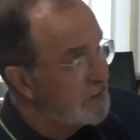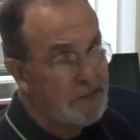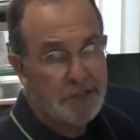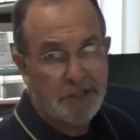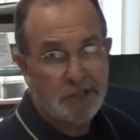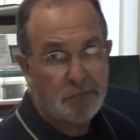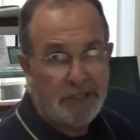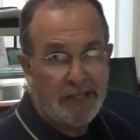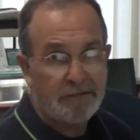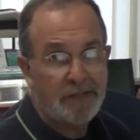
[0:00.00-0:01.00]
Since
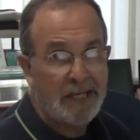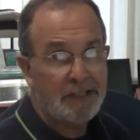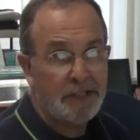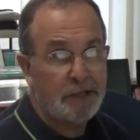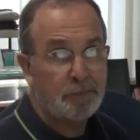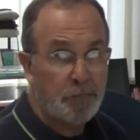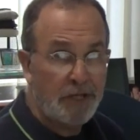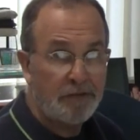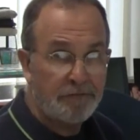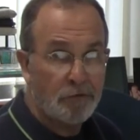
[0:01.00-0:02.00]
we have not yet
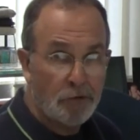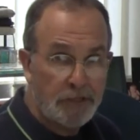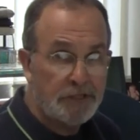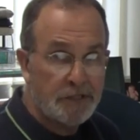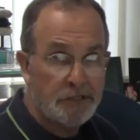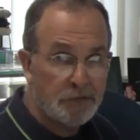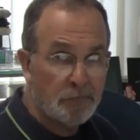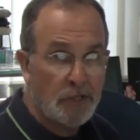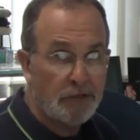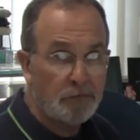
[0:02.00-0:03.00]
paid for it this
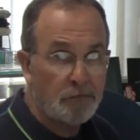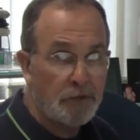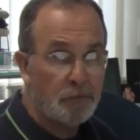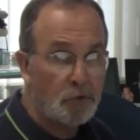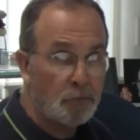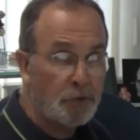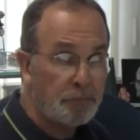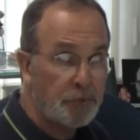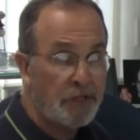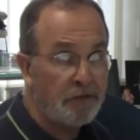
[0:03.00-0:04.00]
month, we will be
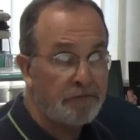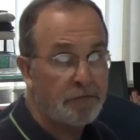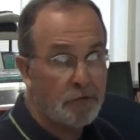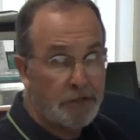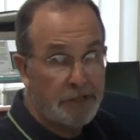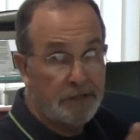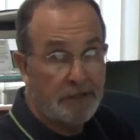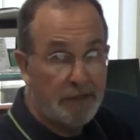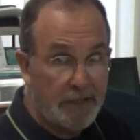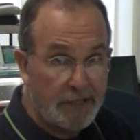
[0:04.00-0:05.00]
paying for it
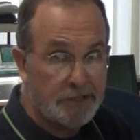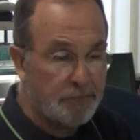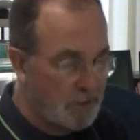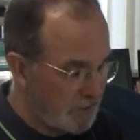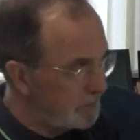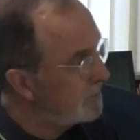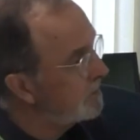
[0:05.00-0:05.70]
next month.